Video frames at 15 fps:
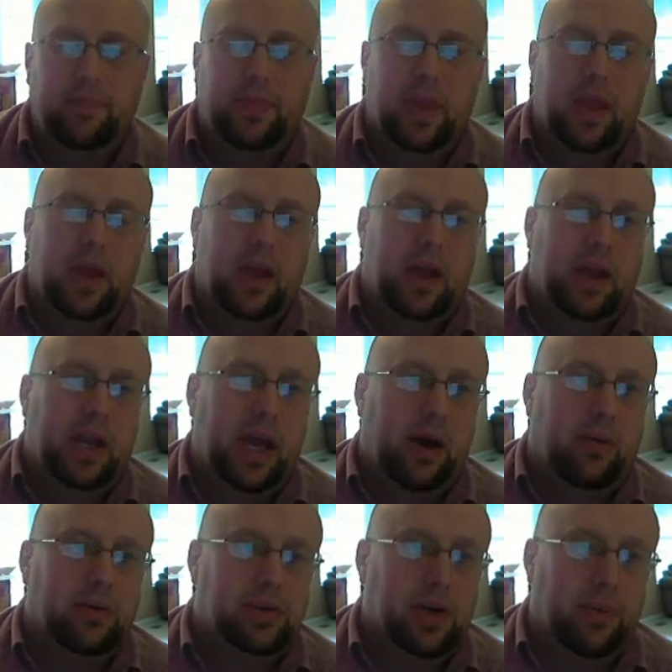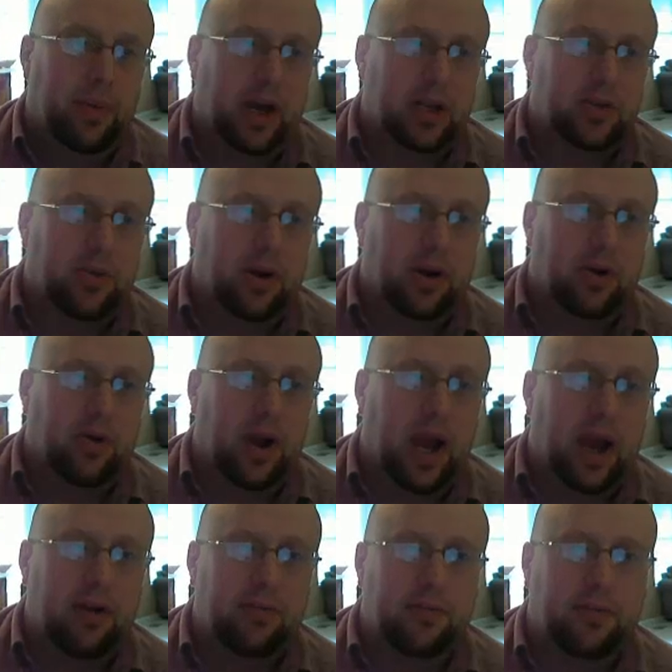Okay? Now, jump back to
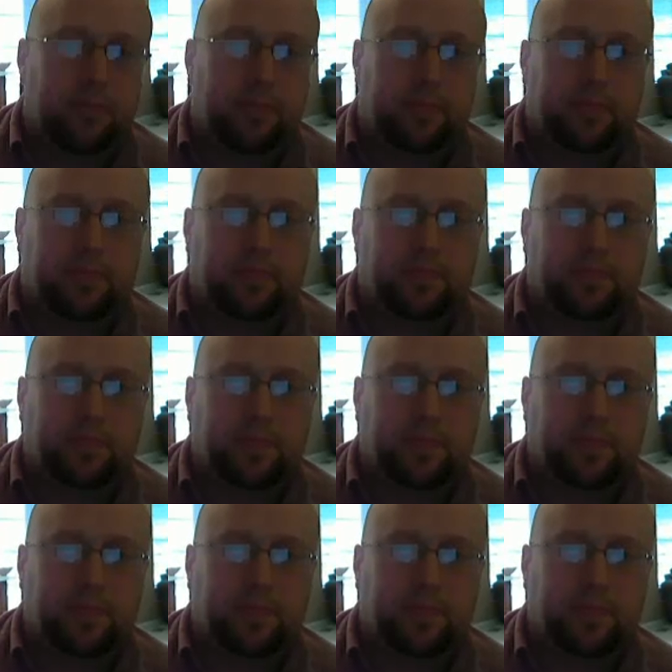our graph.